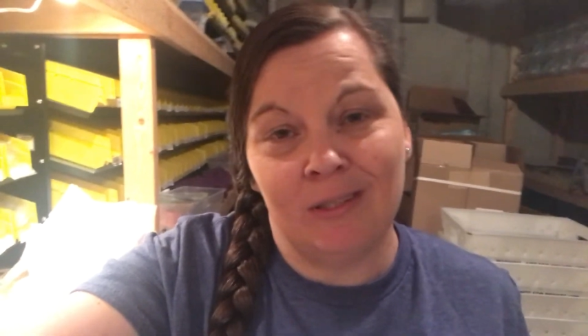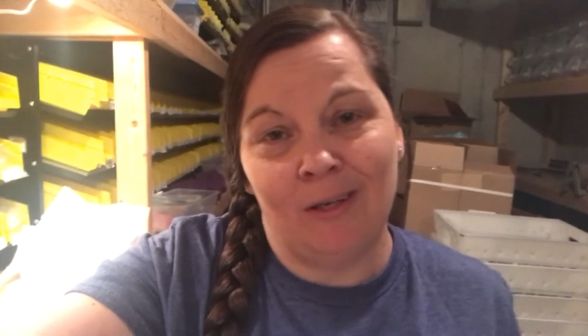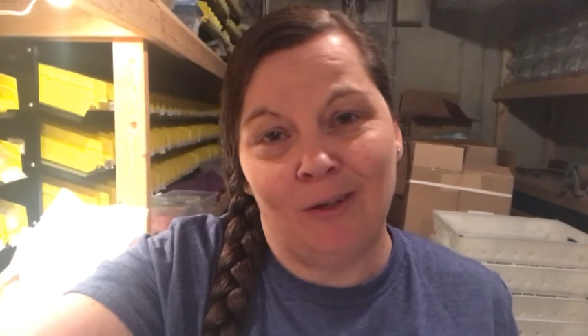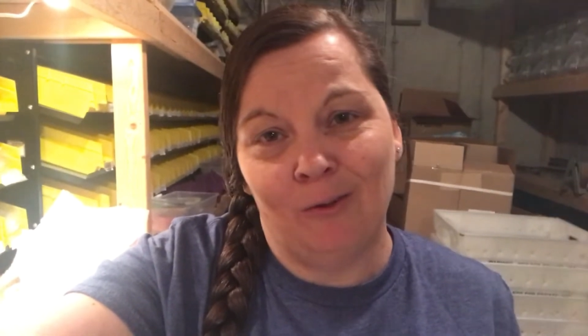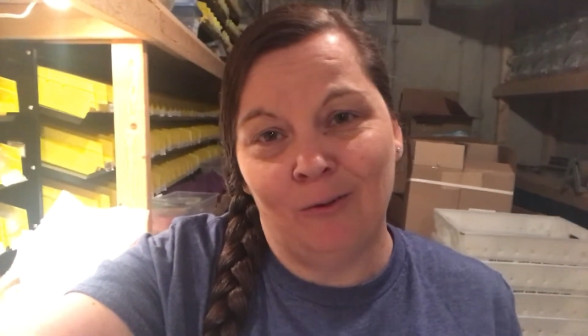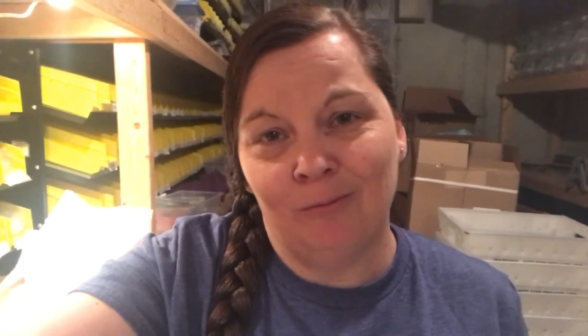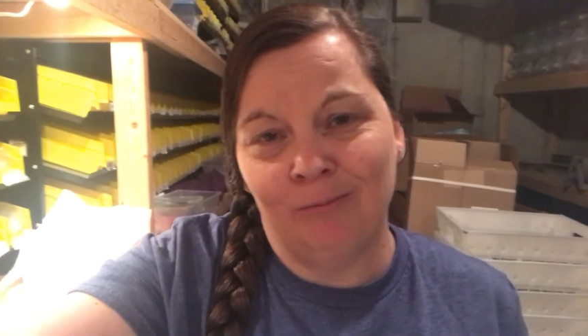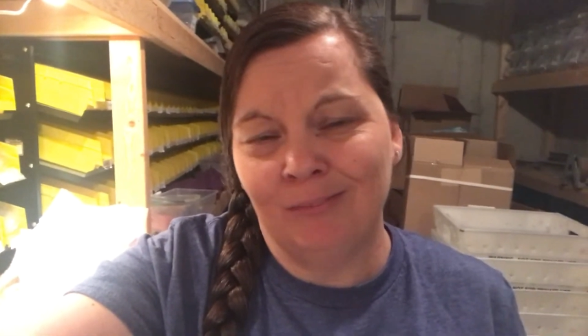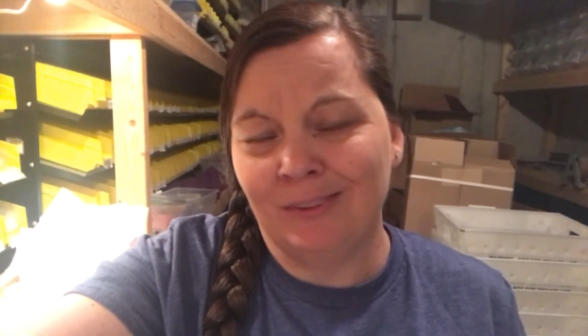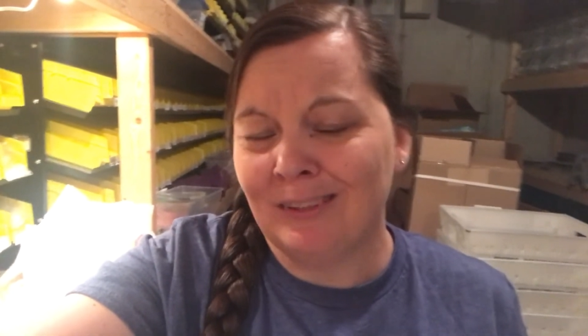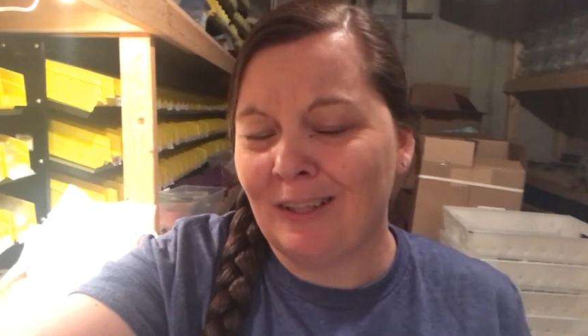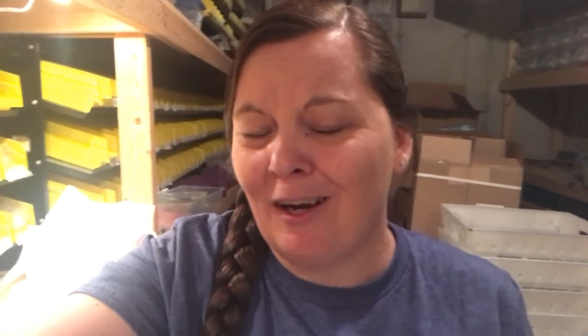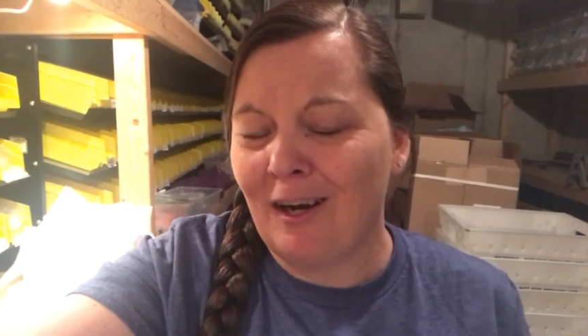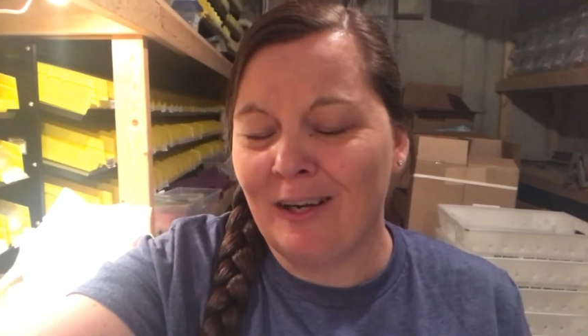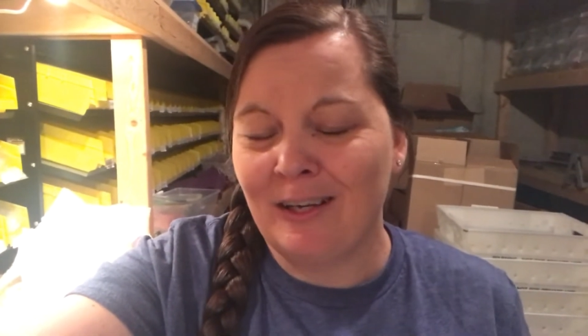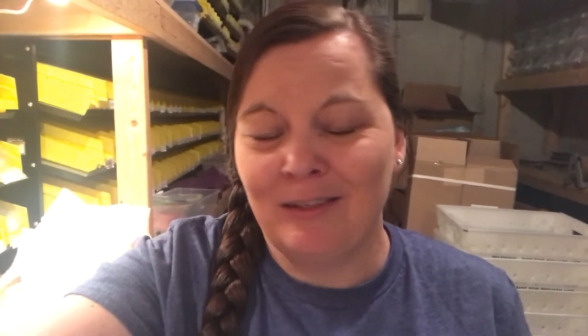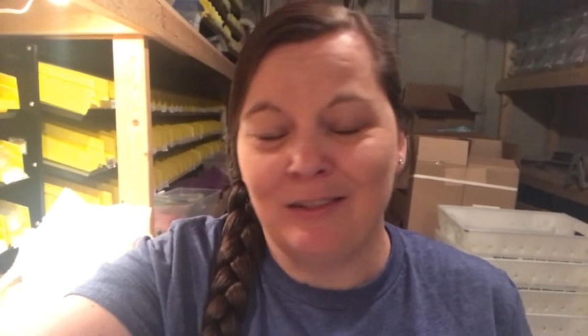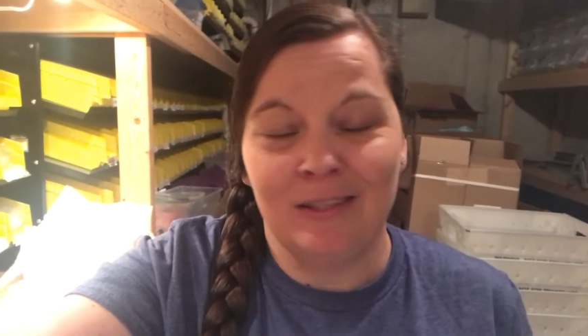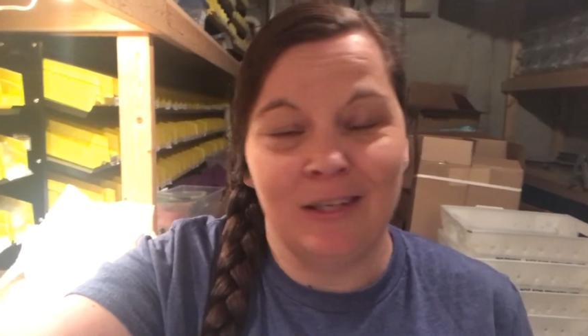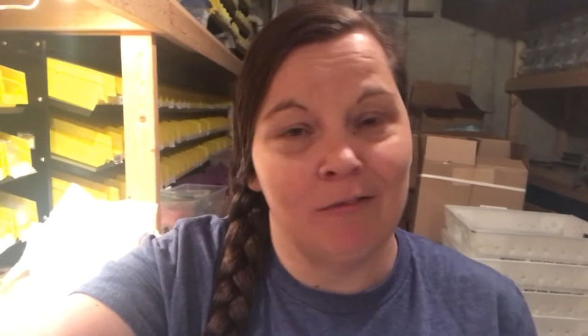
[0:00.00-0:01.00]
No,
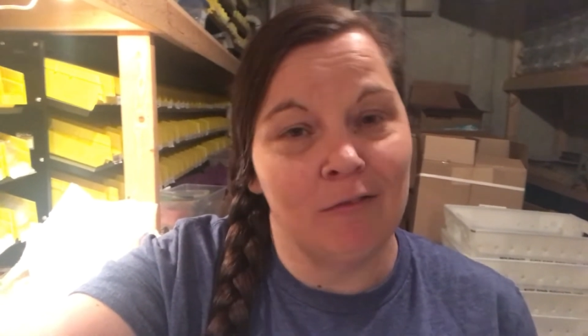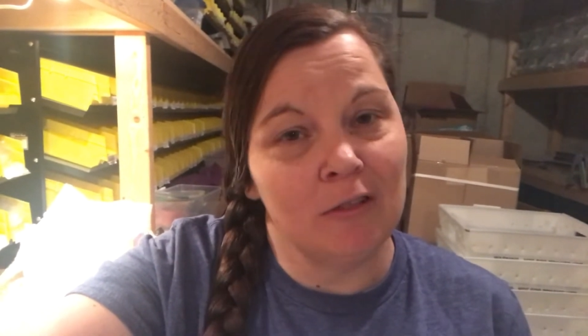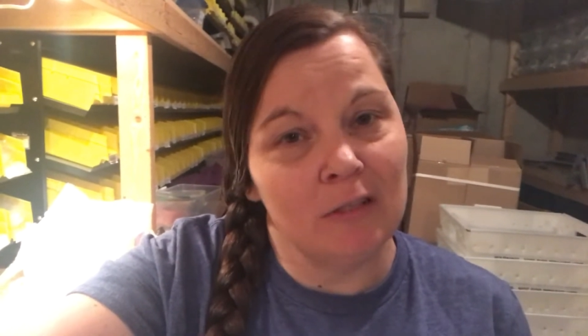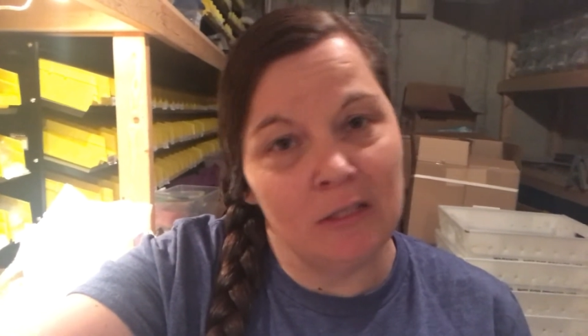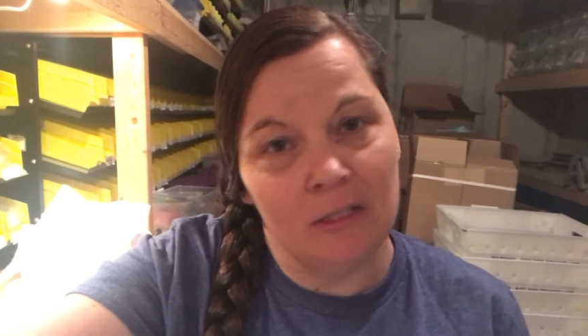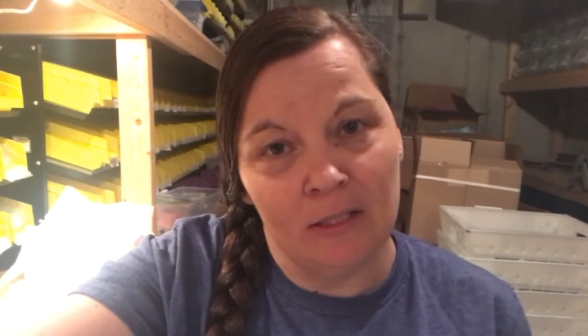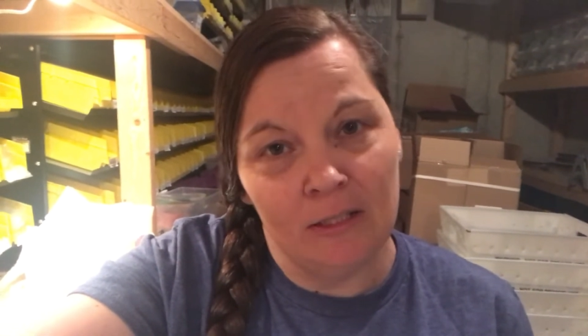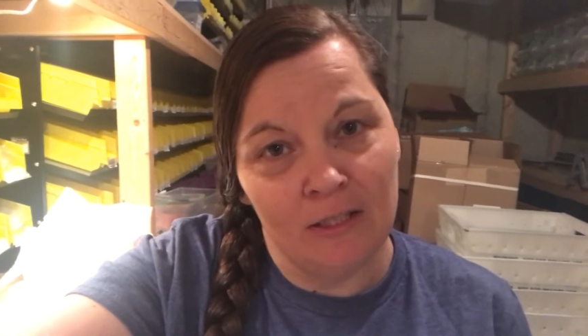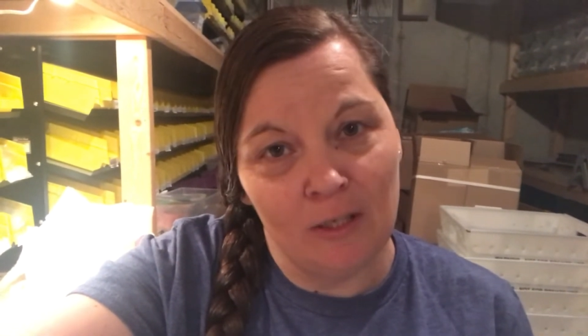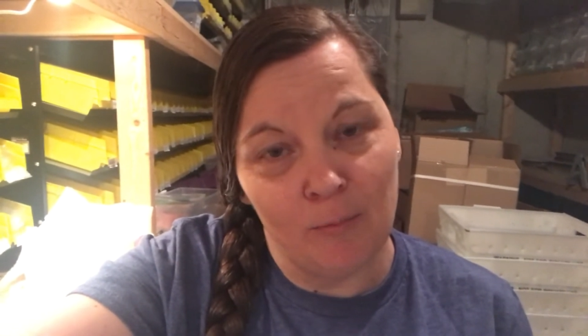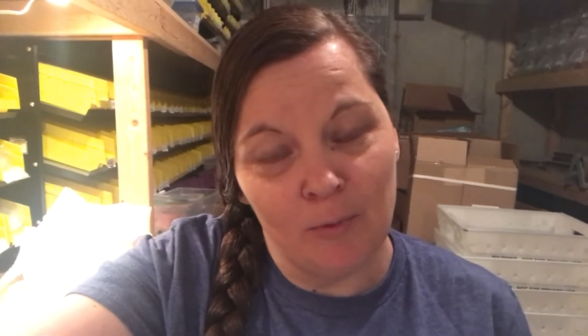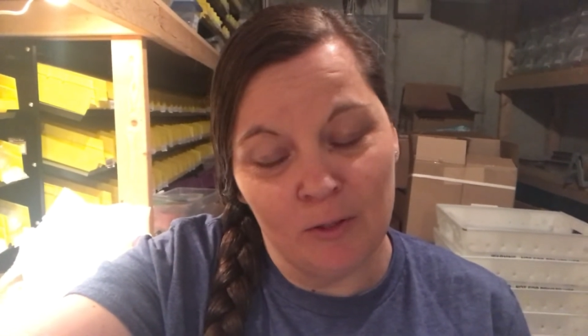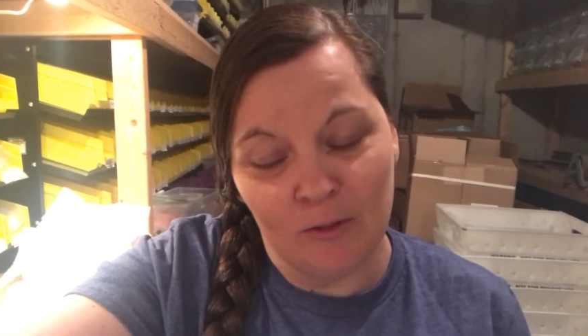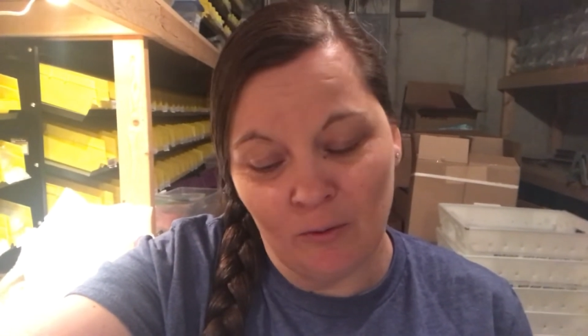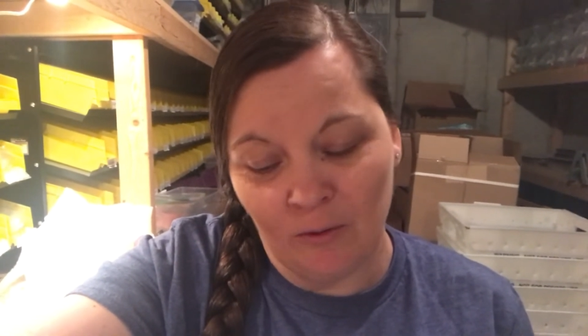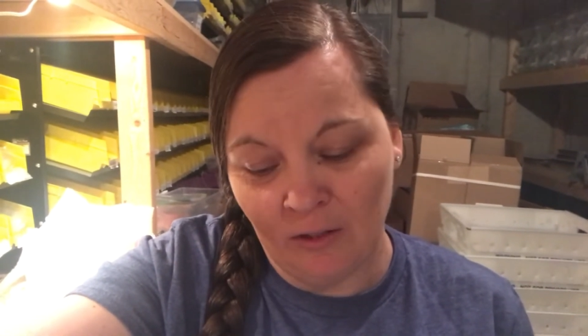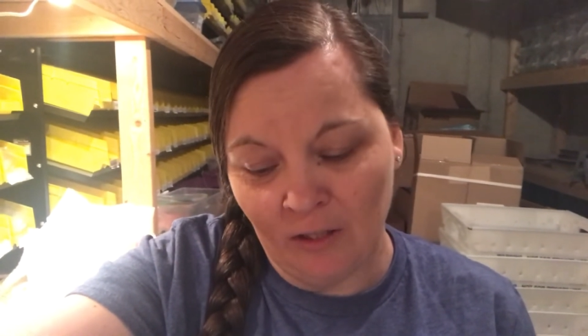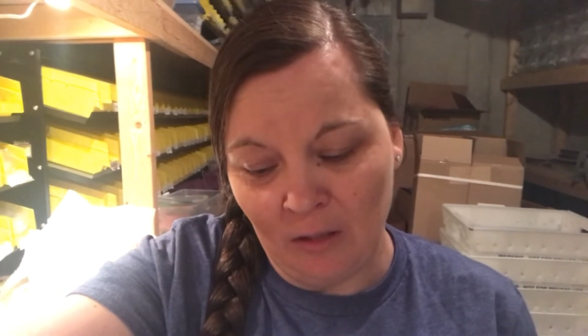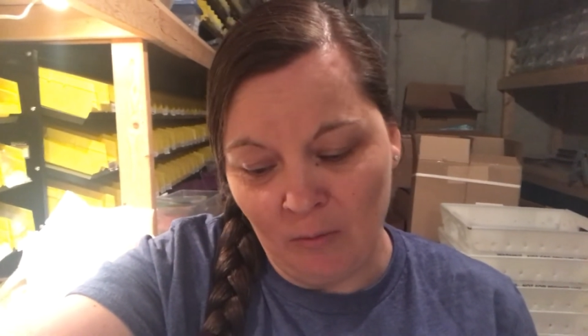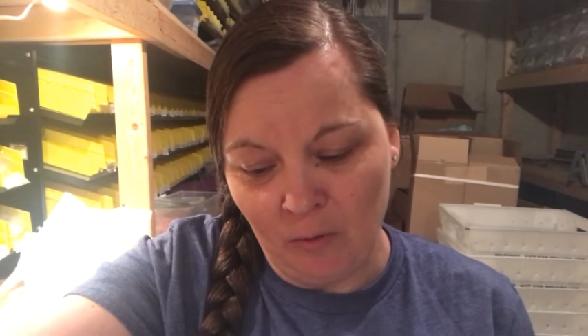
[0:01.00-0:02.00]
sorry, never seen an
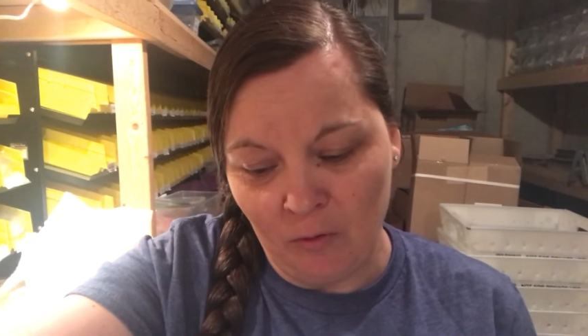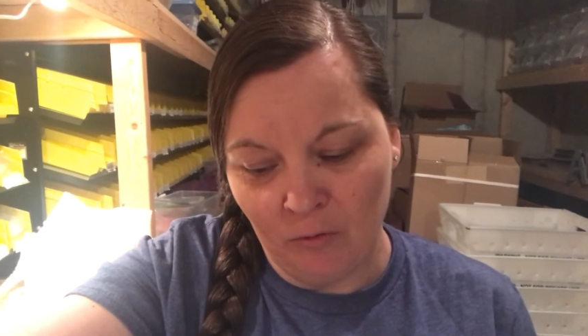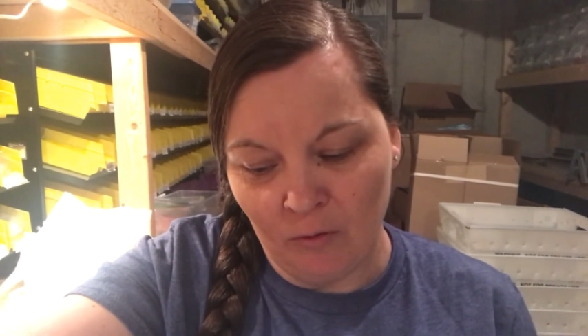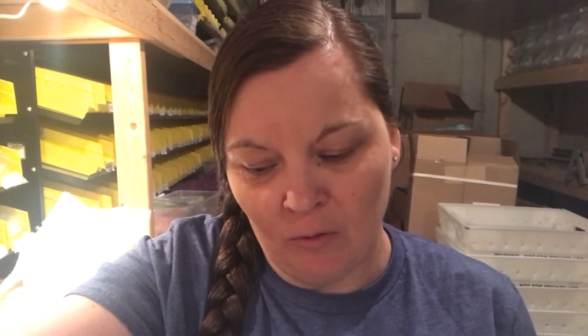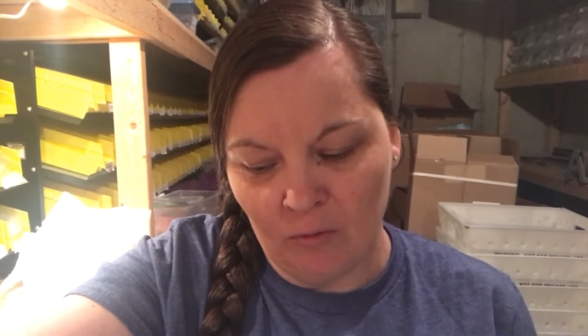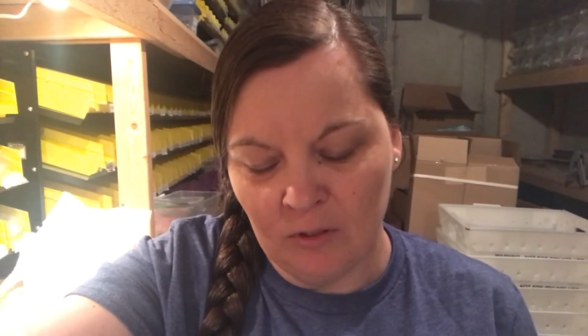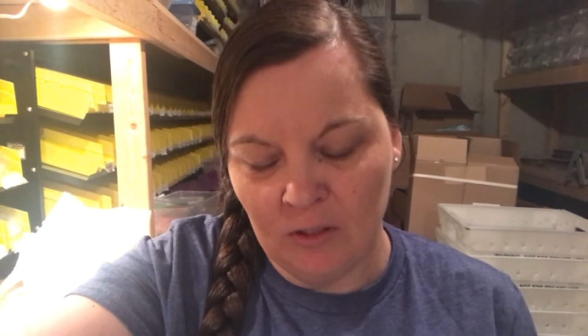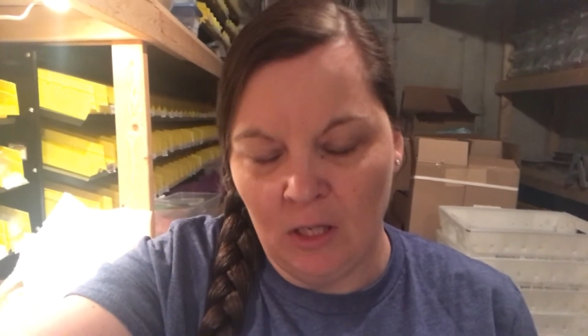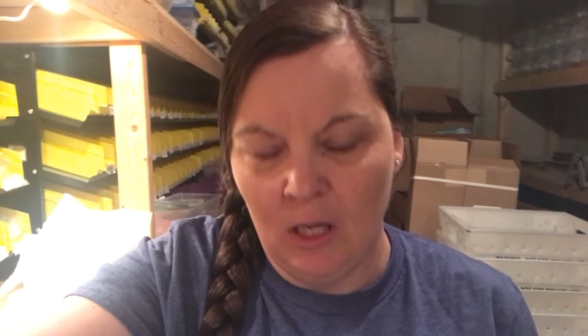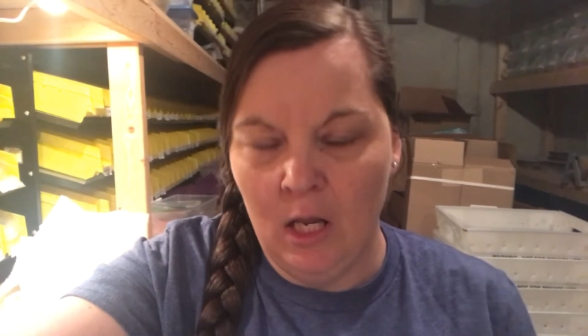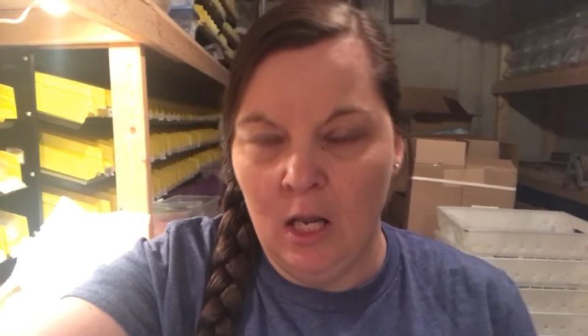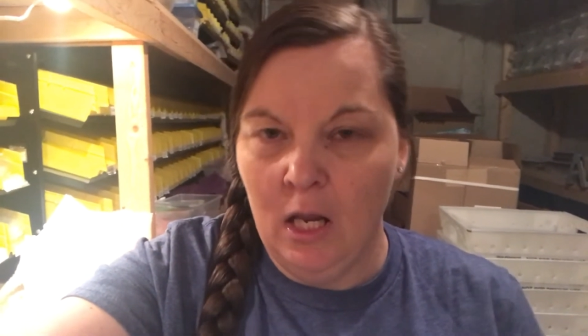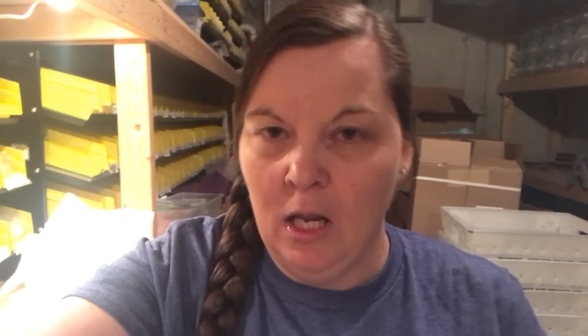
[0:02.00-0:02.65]
episode of Game of Thrones.